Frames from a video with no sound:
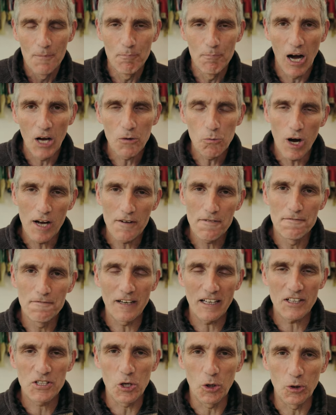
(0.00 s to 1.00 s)
My
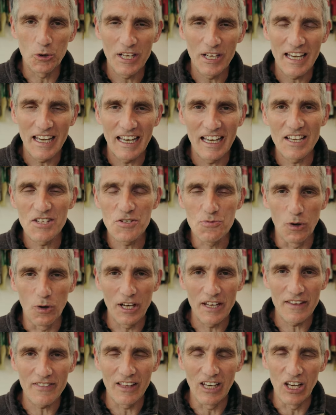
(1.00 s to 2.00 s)
wife Victoria is
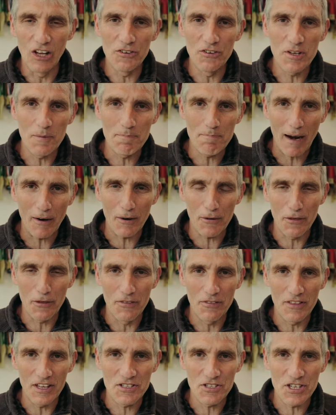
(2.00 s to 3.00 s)
running the London
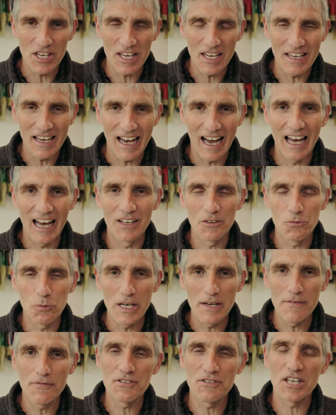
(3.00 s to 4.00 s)
Marathon this year,
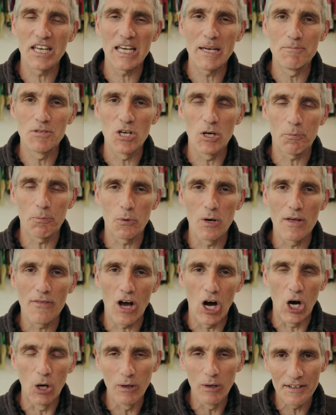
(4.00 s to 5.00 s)
and we've teamed up
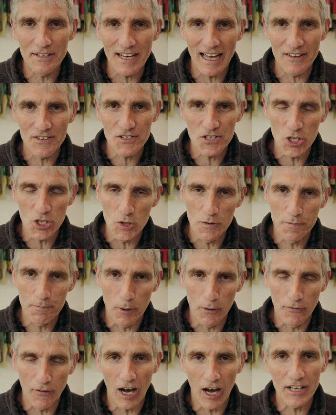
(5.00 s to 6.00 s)
with Oladance,
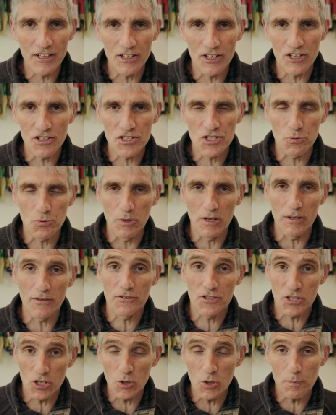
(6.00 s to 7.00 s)
who've provided us
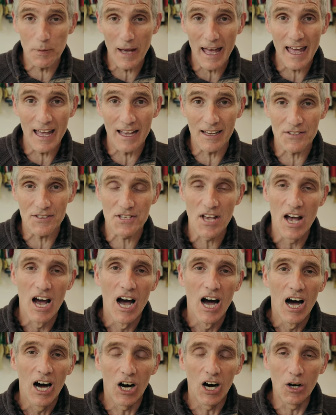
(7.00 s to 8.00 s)
with two pairs
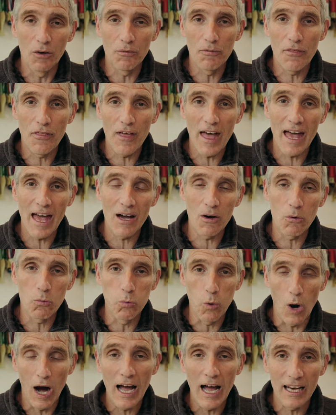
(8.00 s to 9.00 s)
of their
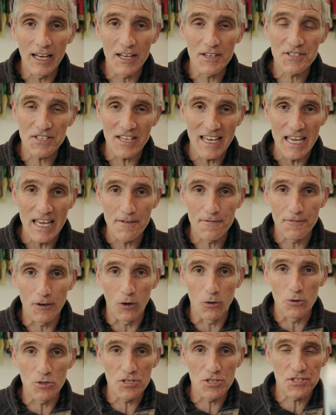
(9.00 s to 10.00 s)
wireless
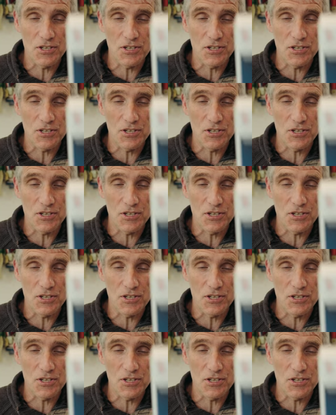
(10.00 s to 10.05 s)
earphones